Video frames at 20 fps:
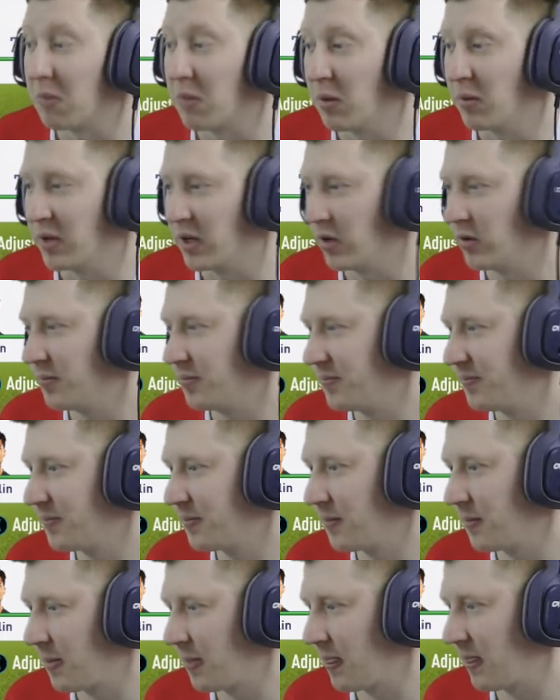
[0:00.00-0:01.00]
There we go.
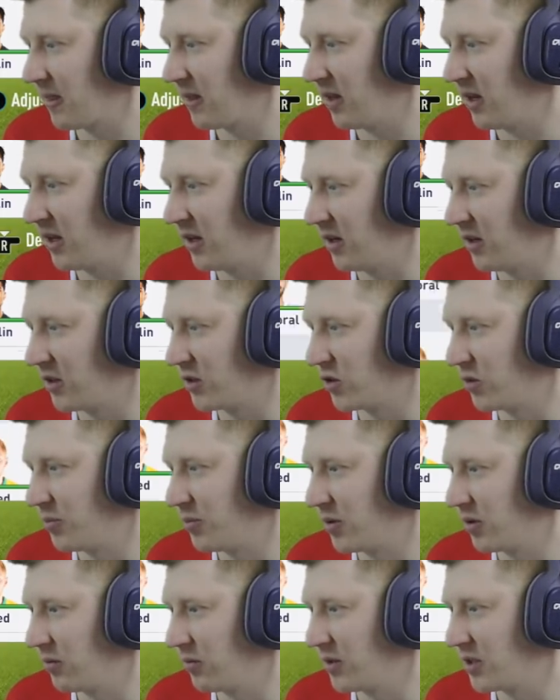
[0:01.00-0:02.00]
And I shall
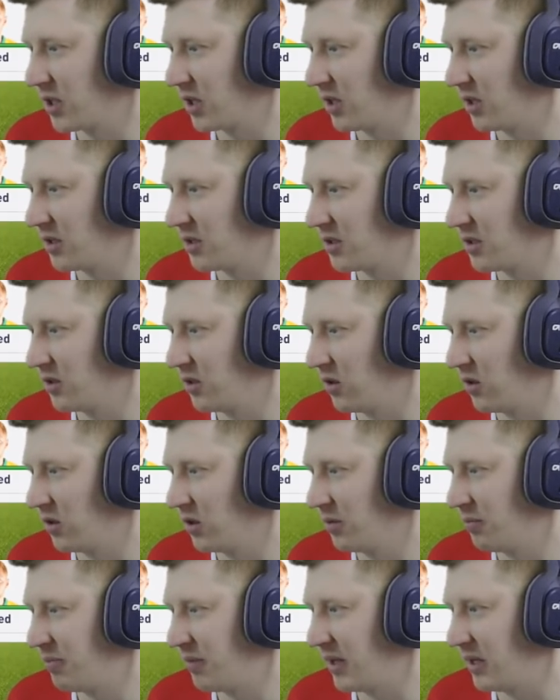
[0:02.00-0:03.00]
put Richarlison on
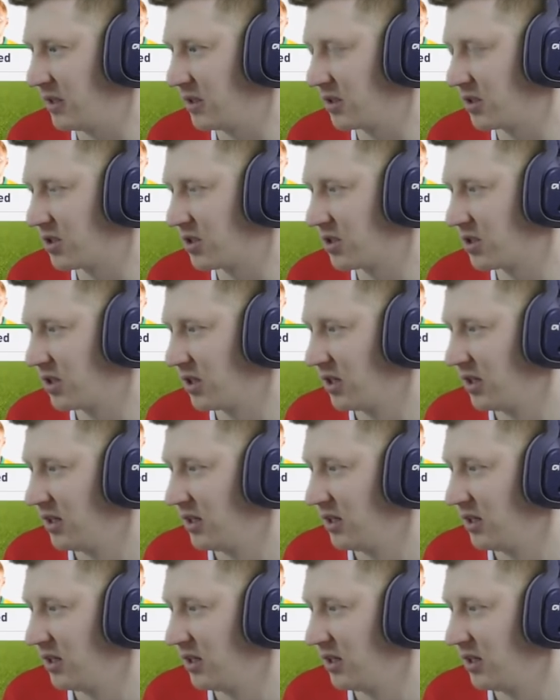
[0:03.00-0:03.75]
the bench